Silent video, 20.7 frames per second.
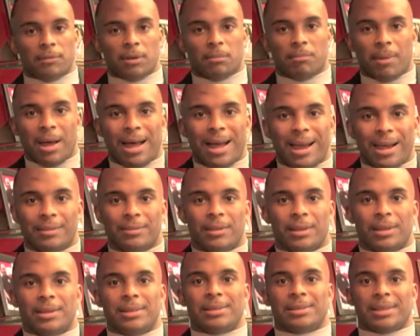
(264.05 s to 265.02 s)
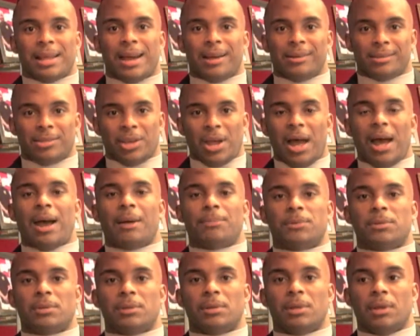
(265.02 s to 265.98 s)
in mind, that it is our job
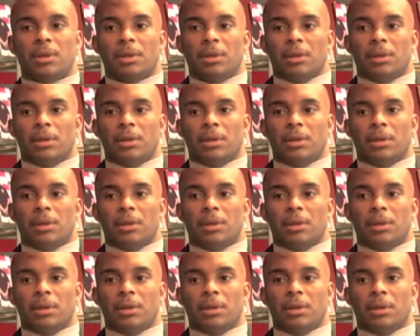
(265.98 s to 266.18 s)
to